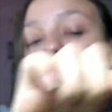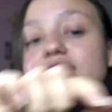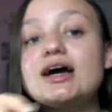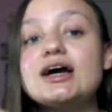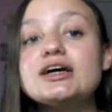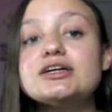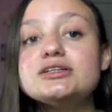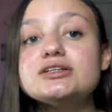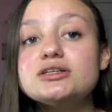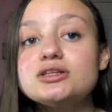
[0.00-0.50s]

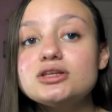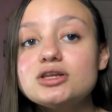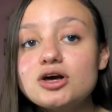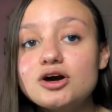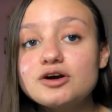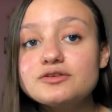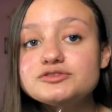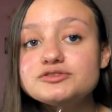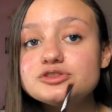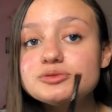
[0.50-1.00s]
I
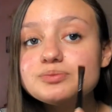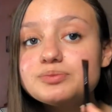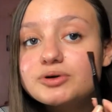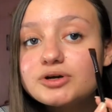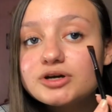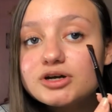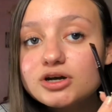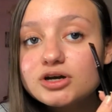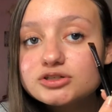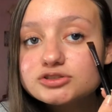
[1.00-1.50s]
love to
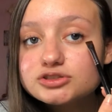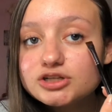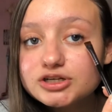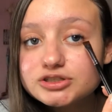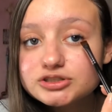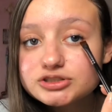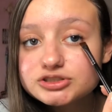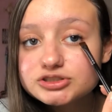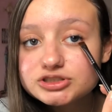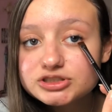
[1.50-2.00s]
put a
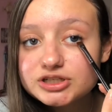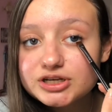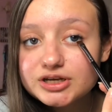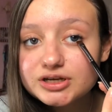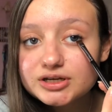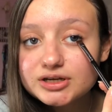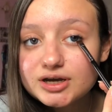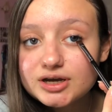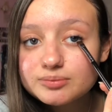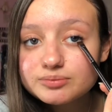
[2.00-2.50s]
darker
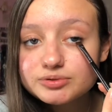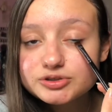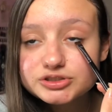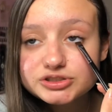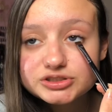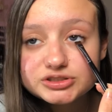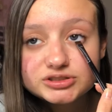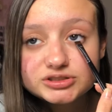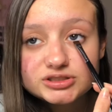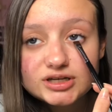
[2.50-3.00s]
shade and push
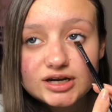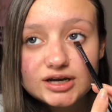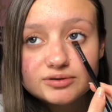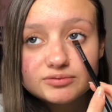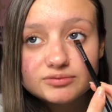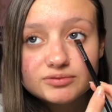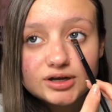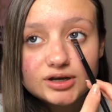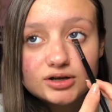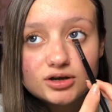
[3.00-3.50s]
it tight
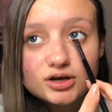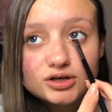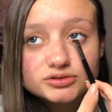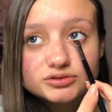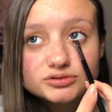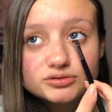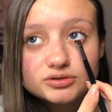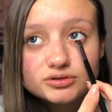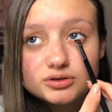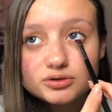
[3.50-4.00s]
right
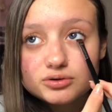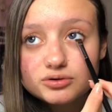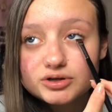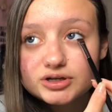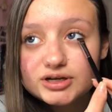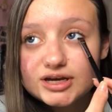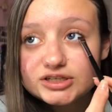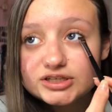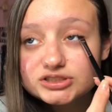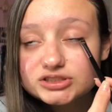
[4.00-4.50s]
onto the lower
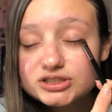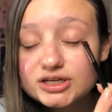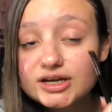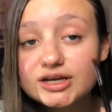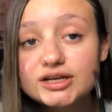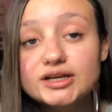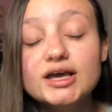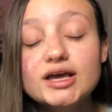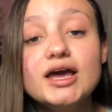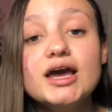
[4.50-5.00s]
lash
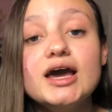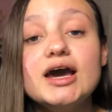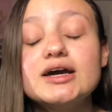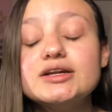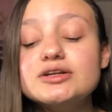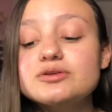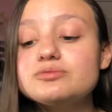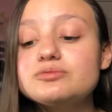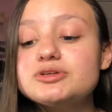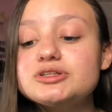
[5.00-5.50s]
line, and
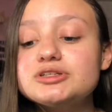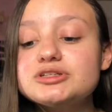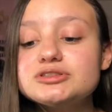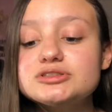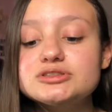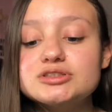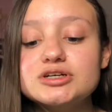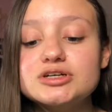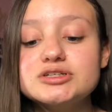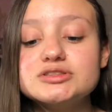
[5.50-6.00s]
it really
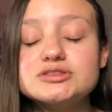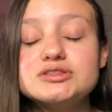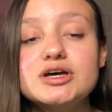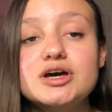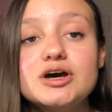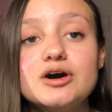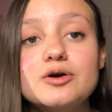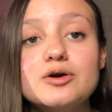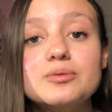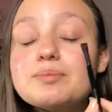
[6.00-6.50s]
does
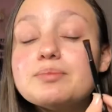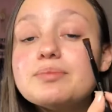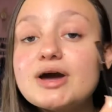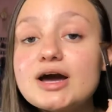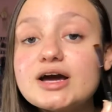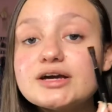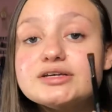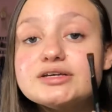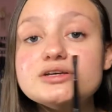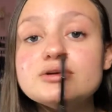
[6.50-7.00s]
help
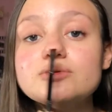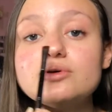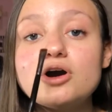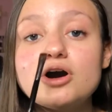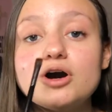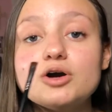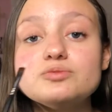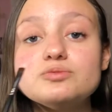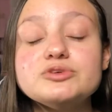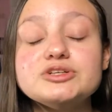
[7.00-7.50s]
pack it
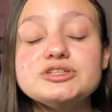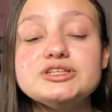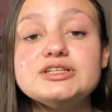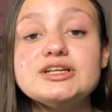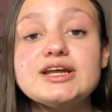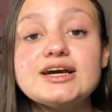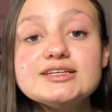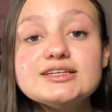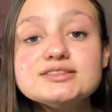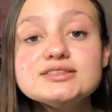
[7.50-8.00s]
on really
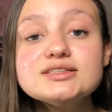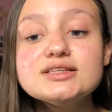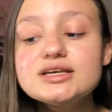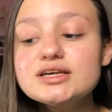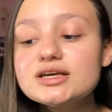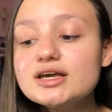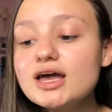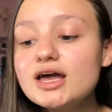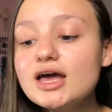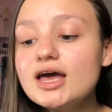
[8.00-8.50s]

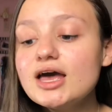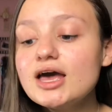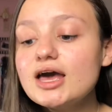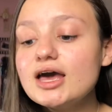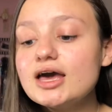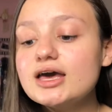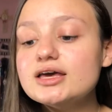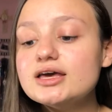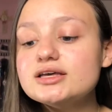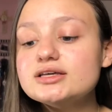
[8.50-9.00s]
nicely.
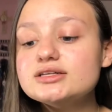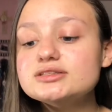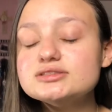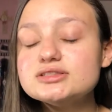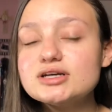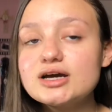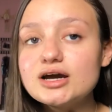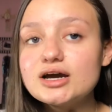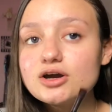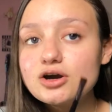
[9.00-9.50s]
And
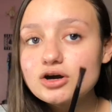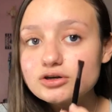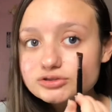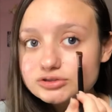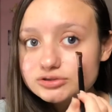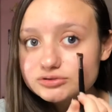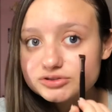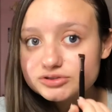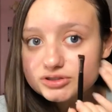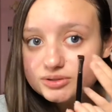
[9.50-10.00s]
I
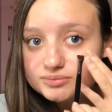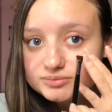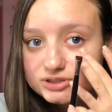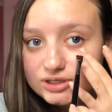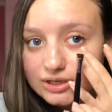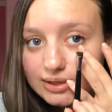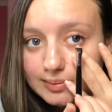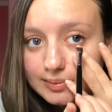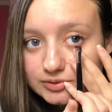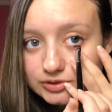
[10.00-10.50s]
also
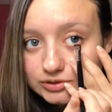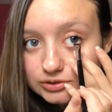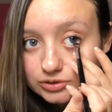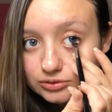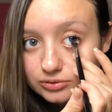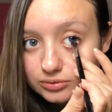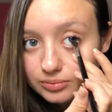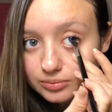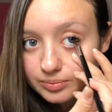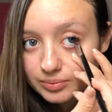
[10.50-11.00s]
sometimes
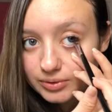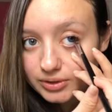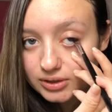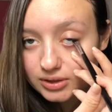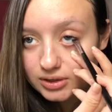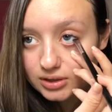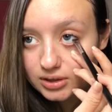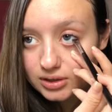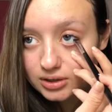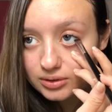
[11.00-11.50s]
do
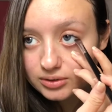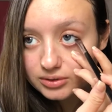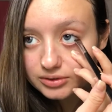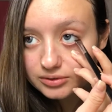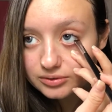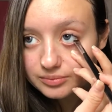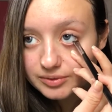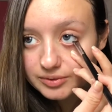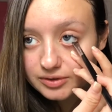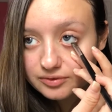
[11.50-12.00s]
put a
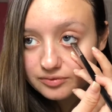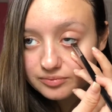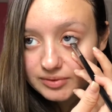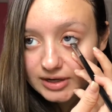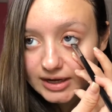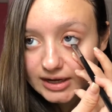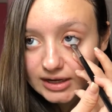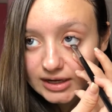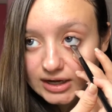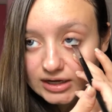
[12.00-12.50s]
little bit of
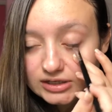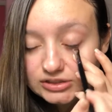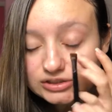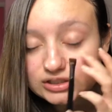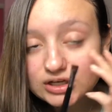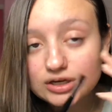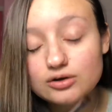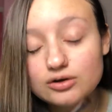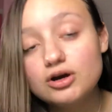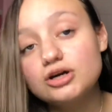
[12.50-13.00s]
black
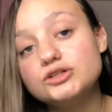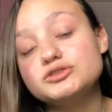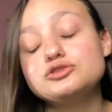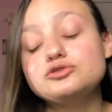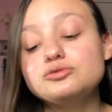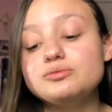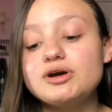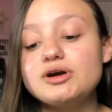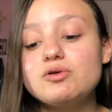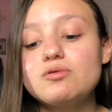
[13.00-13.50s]
eyeshadow onto
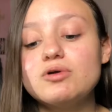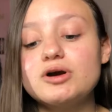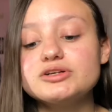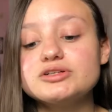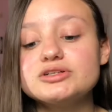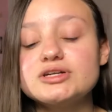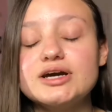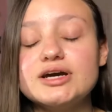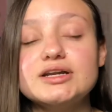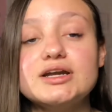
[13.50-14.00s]
my
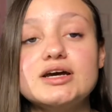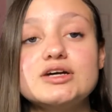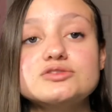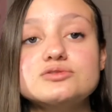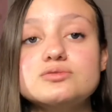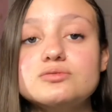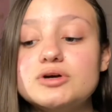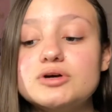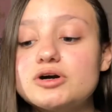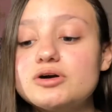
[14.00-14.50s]
waterline as
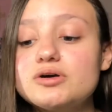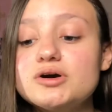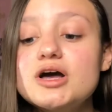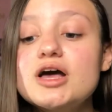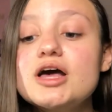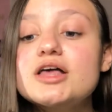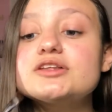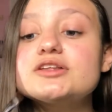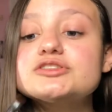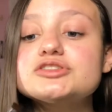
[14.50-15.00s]
well.
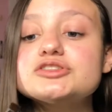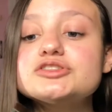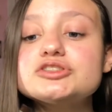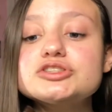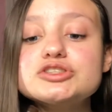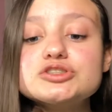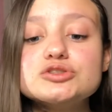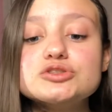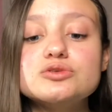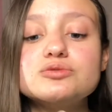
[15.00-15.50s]
This is
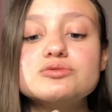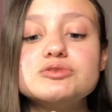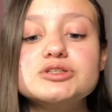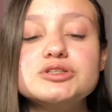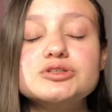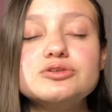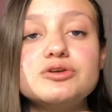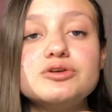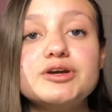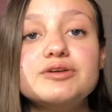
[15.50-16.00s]
just a really
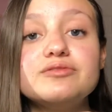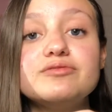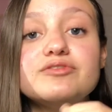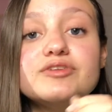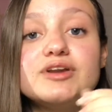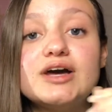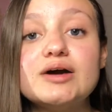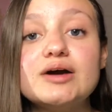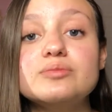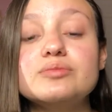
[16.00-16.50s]
great
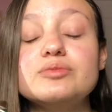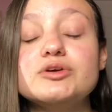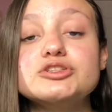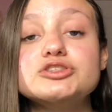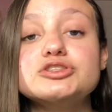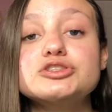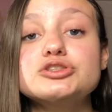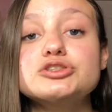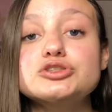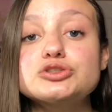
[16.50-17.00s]
flat brush
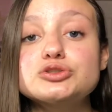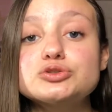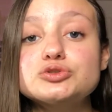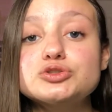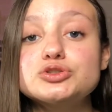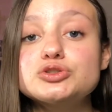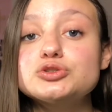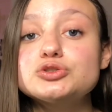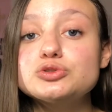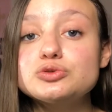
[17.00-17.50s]
to use
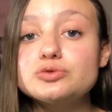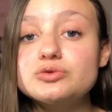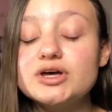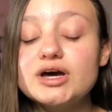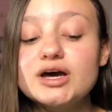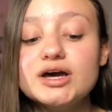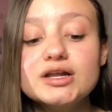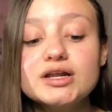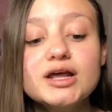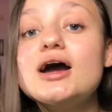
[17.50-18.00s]
to do
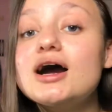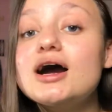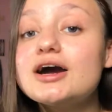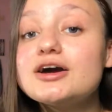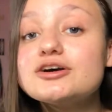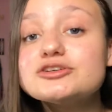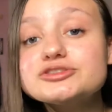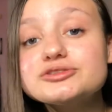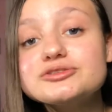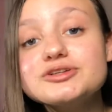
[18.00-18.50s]
that. I
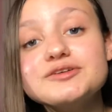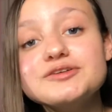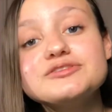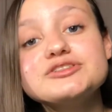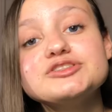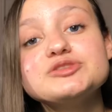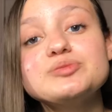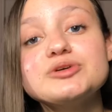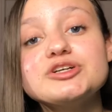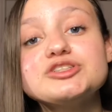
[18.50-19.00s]
also love
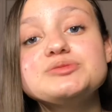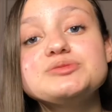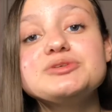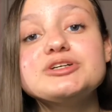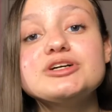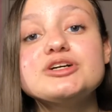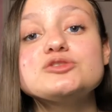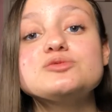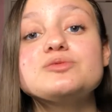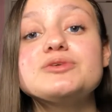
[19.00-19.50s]
this brush
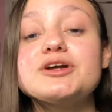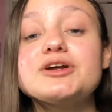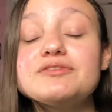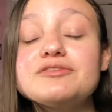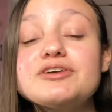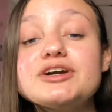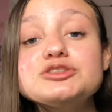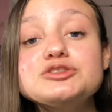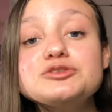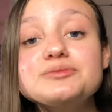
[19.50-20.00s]
because whenever
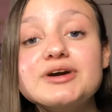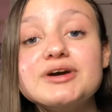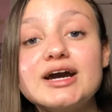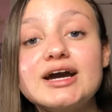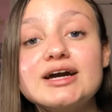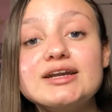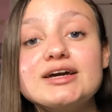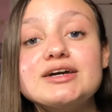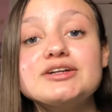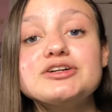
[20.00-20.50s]
I do my
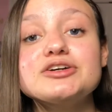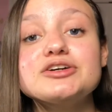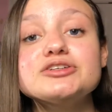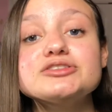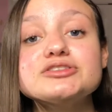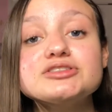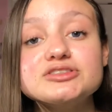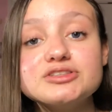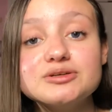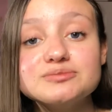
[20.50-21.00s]
eyeliner,
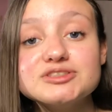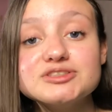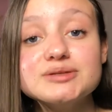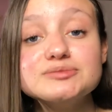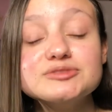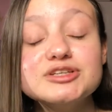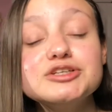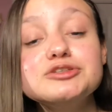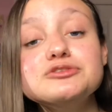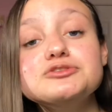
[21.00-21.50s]
sometimes
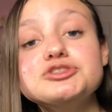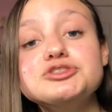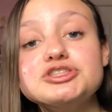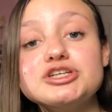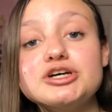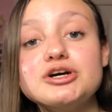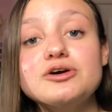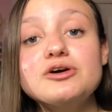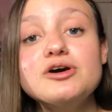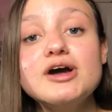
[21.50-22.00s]
I use
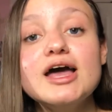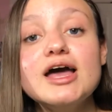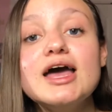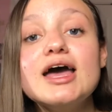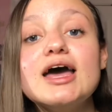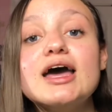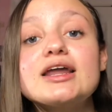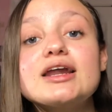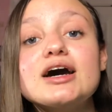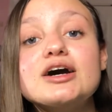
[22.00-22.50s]
gel,
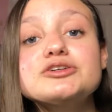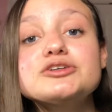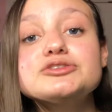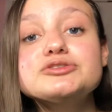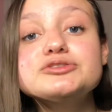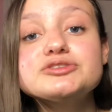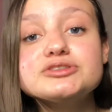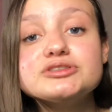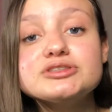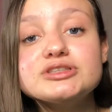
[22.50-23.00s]
and I'll
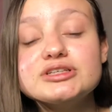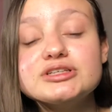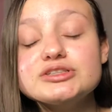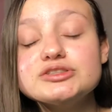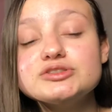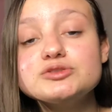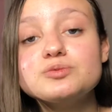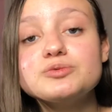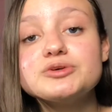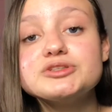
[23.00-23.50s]
use
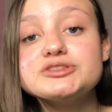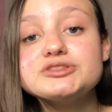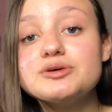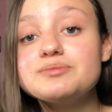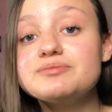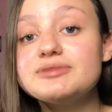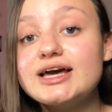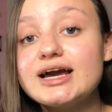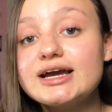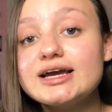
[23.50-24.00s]
this with some
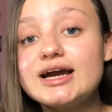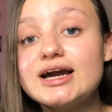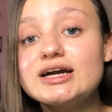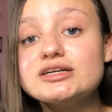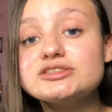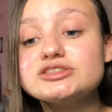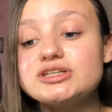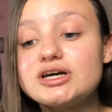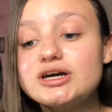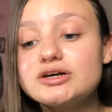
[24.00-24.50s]
black
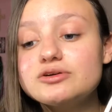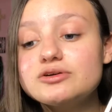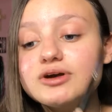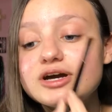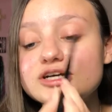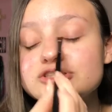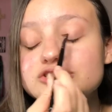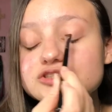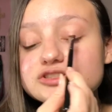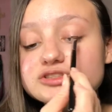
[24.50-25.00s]
eyeshadow
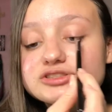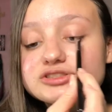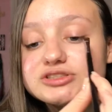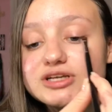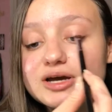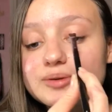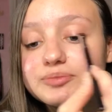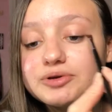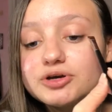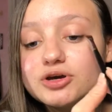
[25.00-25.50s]
and just
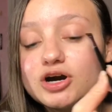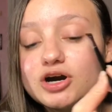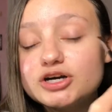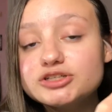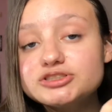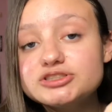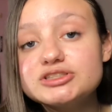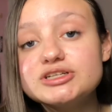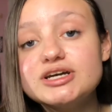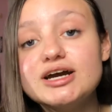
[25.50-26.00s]
stamp it on
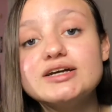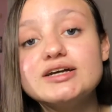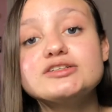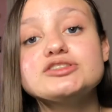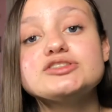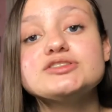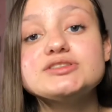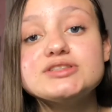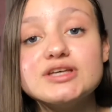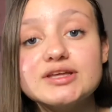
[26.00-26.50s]
to kind of
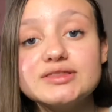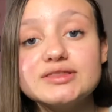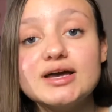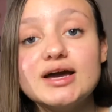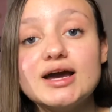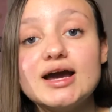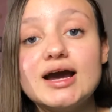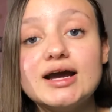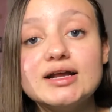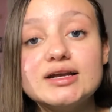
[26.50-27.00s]
set that
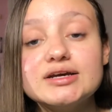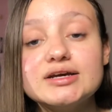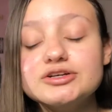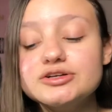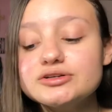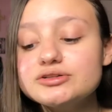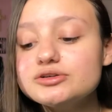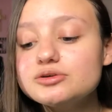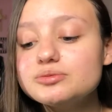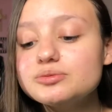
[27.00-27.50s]
eyeliner a
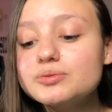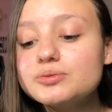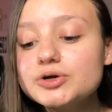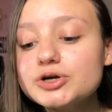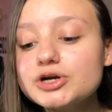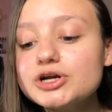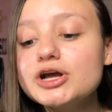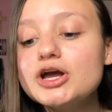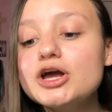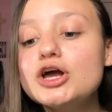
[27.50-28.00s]
little
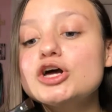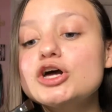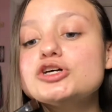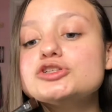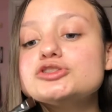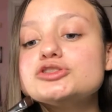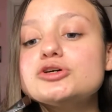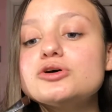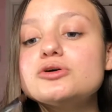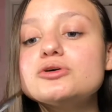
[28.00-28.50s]
more.
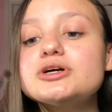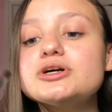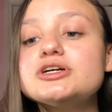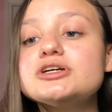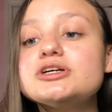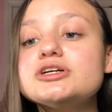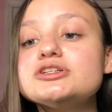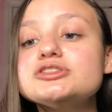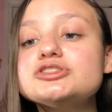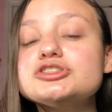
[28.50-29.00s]
So
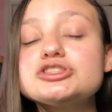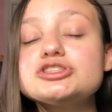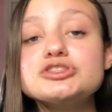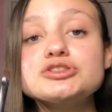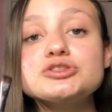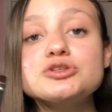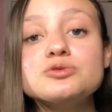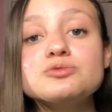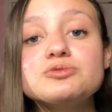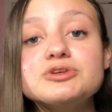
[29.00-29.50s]
it is just
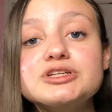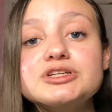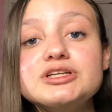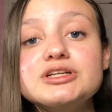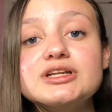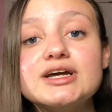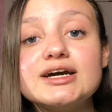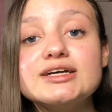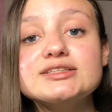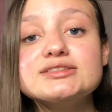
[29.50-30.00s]
a really
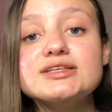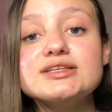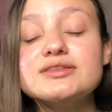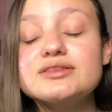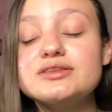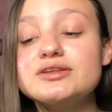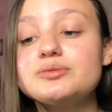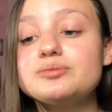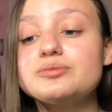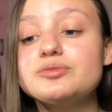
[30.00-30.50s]
nice and
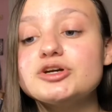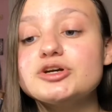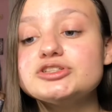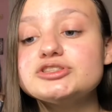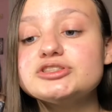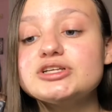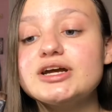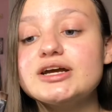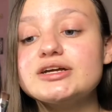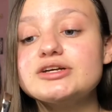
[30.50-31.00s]
thin brush
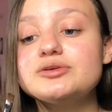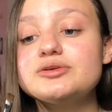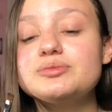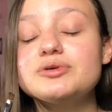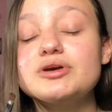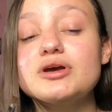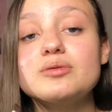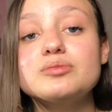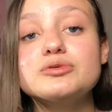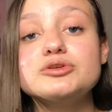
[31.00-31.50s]
that I could be
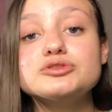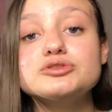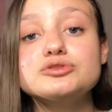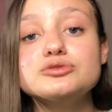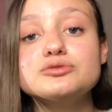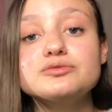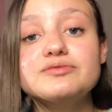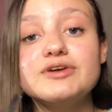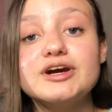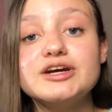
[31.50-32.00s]
able to
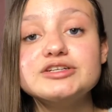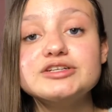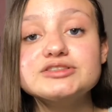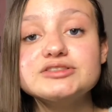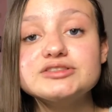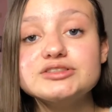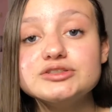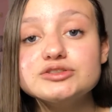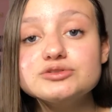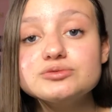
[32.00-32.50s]
do various
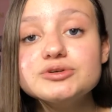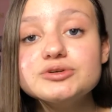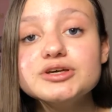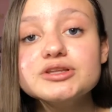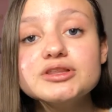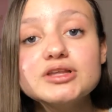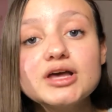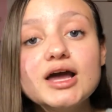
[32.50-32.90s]
things with.